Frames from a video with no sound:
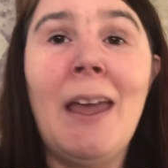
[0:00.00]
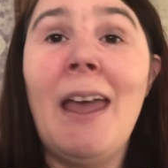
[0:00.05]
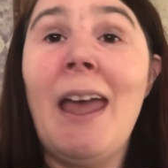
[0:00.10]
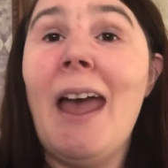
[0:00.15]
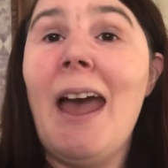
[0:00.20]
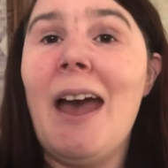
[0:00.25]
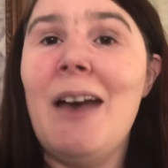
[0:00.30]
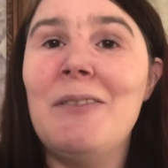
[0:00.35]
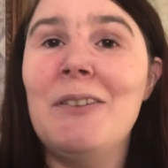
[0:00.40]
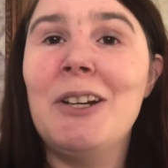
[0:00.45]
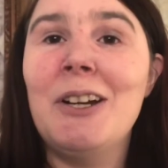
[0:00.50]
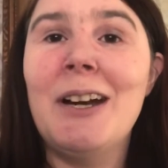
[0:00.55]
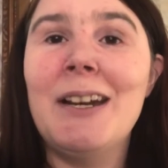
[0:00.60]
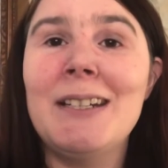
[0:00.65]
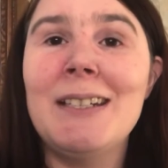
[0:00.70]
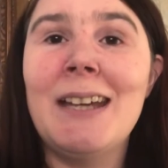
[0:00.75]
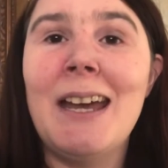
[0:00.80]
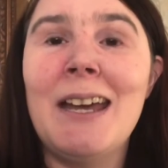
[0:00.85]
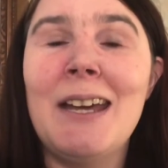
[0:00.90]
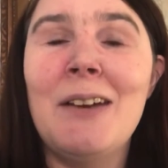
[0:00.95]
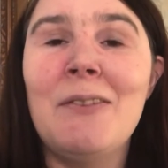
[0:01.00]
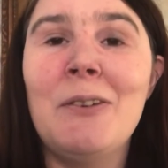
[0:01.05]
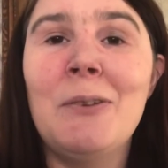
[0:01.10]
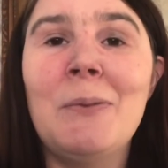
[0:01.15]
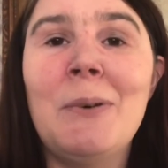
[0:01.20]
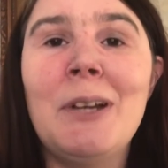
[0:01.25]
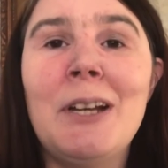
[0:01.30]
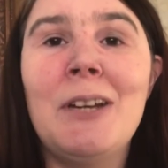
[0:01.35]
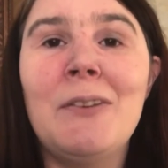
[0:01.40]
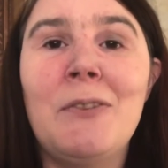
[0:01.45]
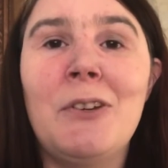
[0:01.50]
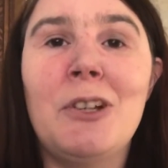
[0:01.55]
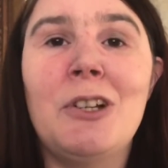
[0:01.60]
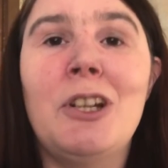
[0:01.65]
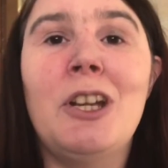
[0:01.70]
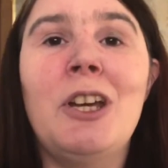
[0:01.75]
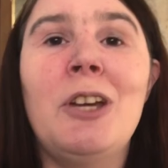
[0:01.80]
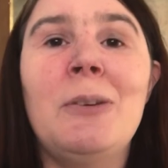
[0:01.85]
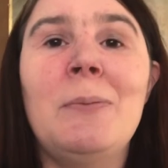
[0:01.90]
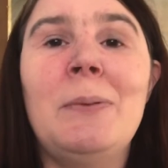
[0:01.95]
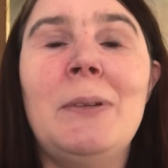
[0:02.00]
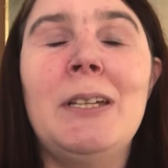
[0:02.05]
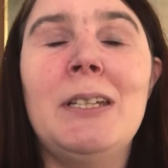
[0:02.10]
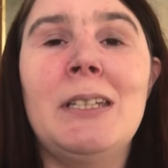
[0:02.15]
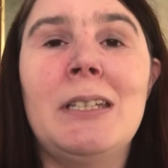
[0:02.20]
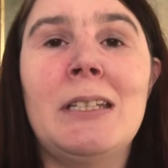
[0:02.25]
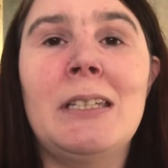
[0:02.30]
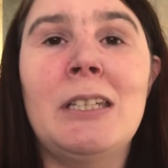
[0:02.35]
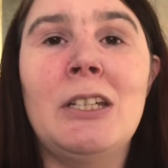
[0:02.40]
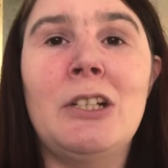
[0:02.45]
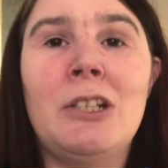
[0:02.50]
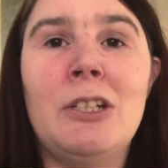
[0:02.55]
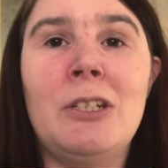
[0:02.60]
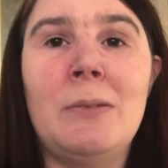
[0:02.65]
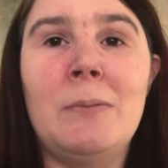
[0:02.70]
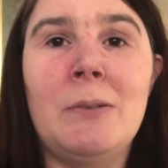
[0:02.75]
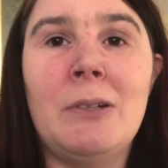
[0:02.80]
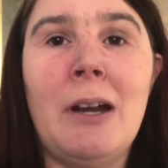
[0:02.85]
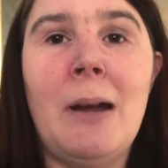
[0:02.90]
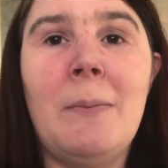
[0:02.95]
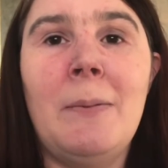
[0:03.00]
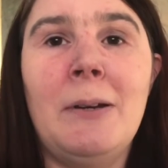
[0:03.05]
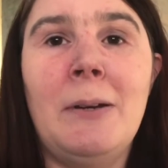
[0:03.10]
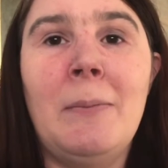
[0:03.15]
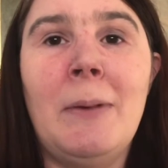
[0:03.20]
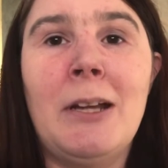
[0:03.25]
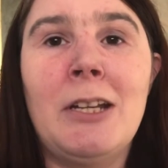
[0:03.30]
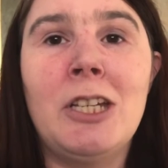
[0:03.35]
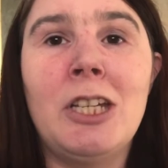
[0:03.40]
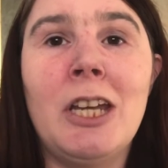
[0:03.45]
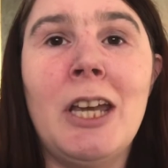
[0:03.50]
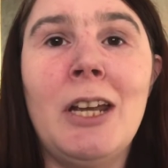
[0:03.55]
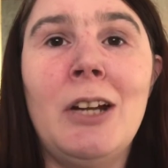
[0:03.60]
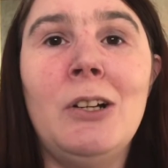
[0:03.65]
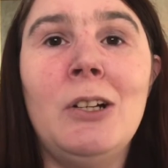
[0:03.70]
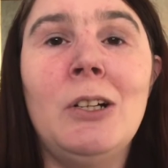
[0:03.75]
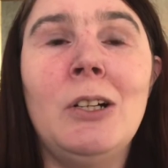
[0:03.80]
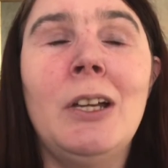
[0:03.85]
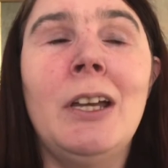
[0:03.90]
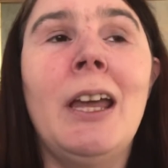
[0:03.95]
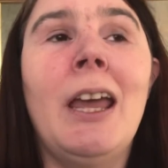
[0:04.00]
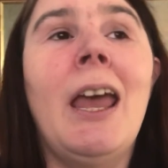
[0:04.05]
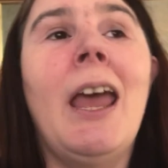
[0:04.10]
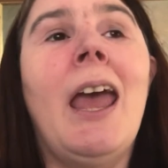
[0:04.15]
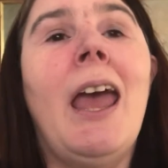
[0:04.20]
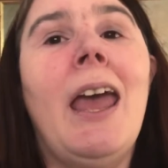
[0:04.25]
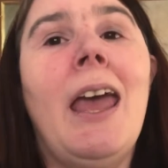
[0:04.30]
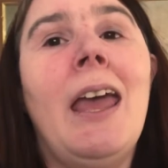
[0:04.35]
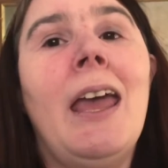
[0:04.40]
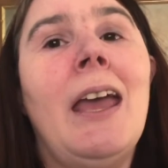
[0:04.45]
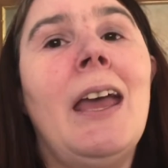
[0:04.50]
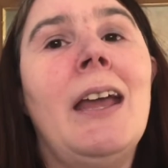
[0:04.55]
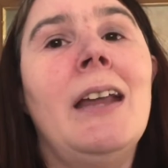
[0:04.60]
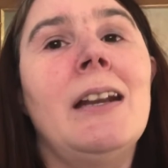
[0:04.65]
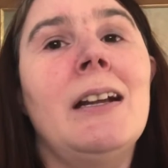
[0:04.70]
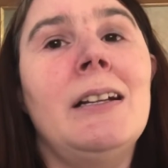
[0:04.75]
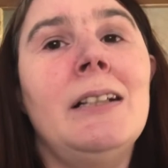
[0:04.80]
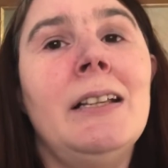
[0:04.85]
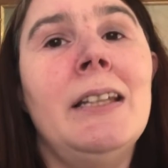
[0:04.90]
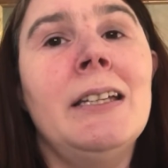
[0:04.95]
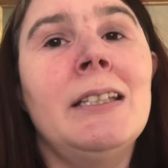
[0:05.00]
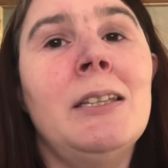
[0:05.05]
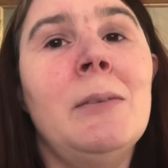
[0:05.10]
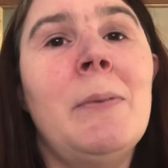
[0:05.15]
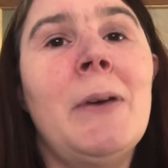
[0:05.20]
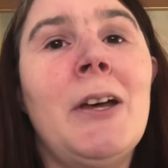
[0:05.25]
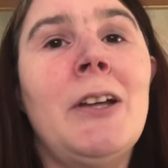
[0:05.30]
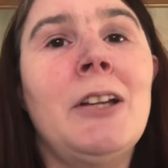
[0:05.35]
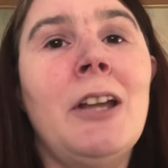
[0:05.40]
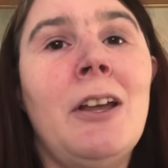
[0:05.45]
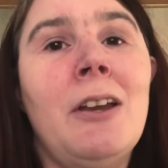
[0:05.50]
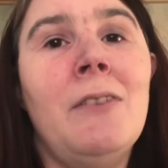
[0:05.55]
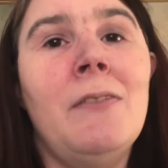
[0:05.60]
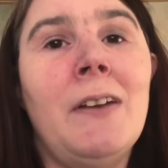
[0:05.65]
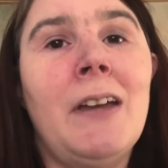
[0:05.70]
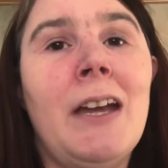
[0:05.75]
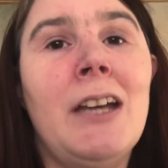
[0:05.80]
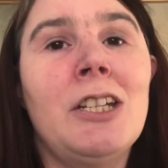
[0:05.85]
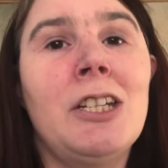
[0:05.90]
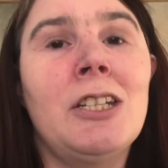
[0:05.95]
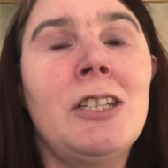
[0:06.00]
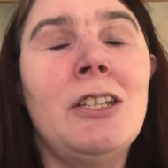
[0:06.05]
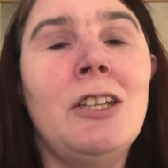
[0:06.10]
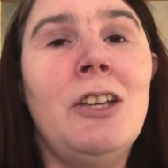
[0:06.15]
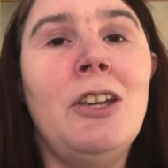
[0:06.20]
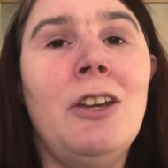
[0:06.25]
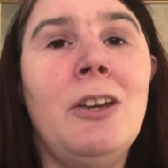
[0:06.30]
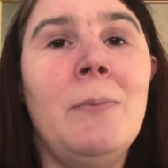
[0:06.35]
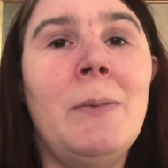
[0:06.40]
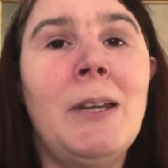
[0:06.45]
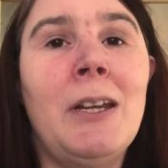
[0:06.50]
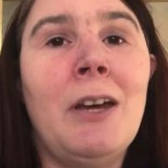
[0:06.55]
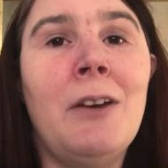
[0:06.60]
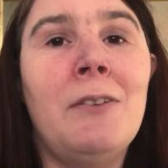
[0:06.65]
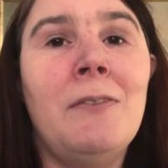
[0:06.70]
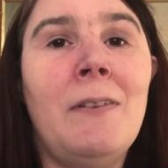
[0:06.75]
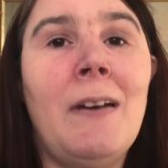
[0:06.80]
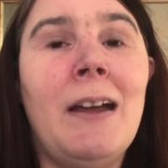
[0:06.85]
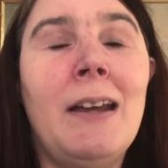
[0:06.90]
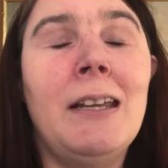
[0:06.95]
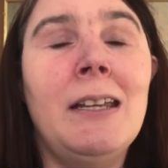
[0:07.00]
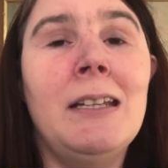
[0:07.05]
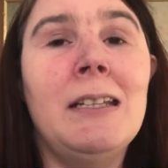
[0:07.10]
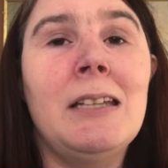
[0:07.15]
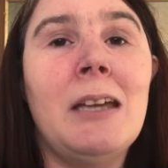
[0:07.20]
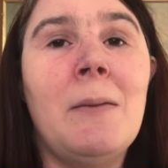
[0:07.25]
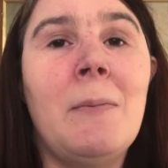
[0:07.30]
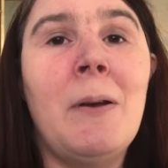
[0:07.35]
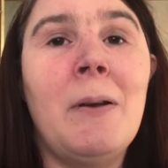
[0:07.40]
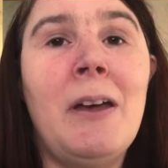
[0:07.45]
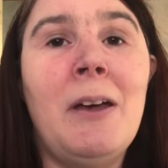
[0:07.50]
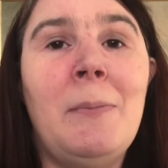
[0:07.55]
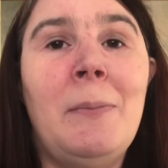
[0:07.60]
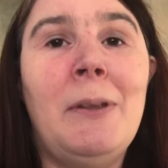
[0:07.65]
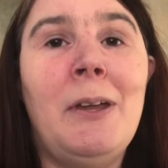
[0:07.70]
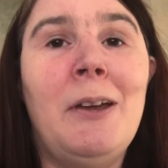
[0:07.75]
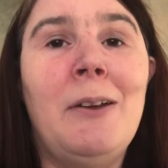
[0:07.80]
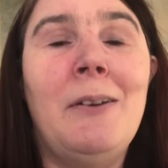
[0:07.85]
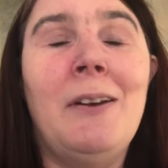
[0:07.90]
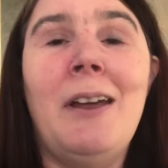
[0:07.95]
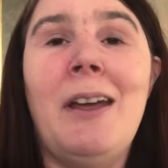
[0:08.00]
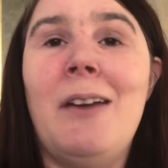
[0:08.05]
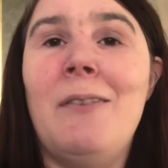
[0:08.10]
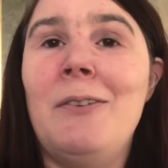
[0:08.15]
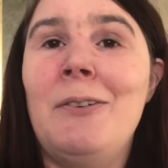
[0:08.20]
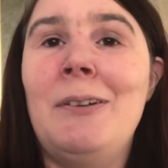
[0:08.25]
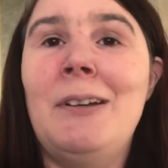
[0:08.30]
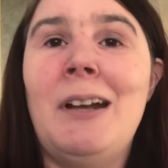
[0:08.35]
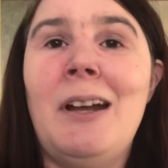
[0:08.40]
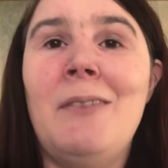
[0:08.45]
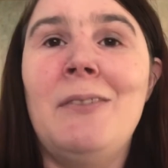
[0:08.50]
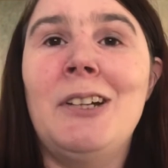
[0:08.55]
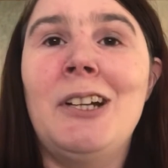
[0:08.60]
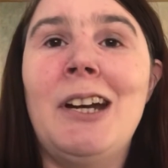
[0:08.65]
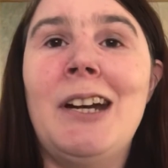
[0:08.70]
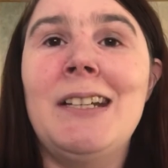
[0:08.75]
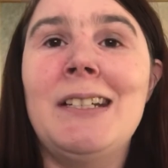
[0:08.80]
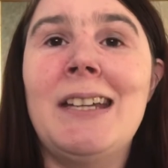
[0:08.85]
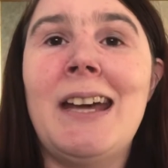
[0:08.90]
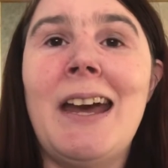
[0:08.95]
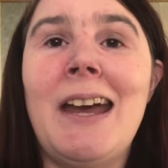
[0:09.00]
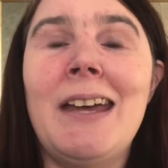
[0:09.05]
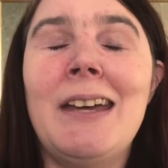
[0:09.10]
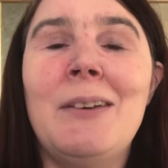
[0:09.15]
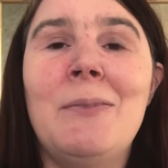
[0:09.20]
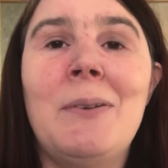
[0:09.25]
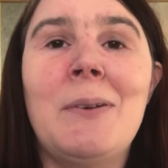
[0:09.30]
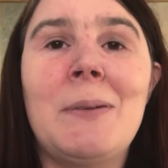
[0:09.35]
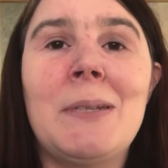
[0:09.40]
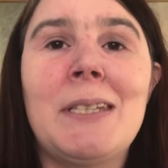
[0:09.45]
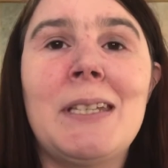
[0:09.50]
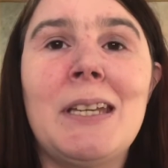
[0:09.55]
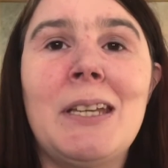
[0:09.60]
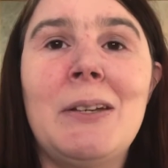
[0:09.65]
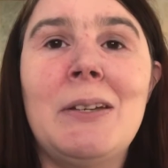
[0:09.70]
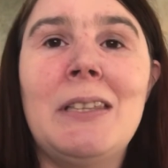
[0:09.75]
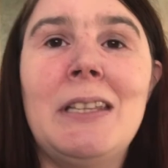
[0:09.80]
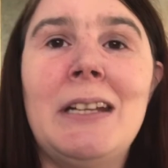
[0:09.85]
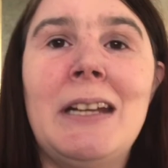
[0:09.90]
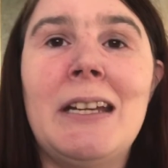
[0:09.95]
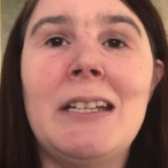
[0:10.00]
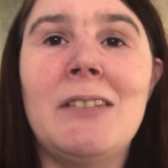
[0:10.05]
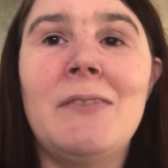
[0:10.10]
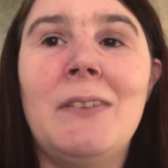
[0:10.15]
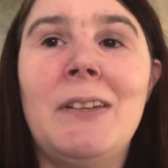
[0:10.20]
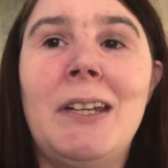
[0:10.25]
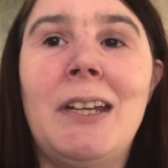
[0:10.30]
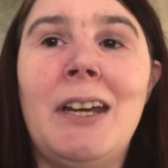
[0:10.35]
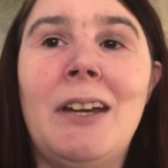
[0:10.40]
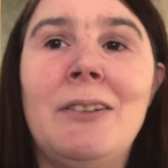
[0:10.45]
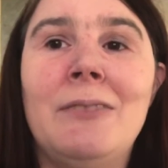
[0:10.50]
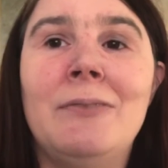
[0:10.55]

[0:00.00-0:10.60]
Have a great day, everyone. If you're new, please consider subscribing to my channel and click the bell notification so you can be notified anytime I upload. Everyone, have a great day, and we will see you in the next video.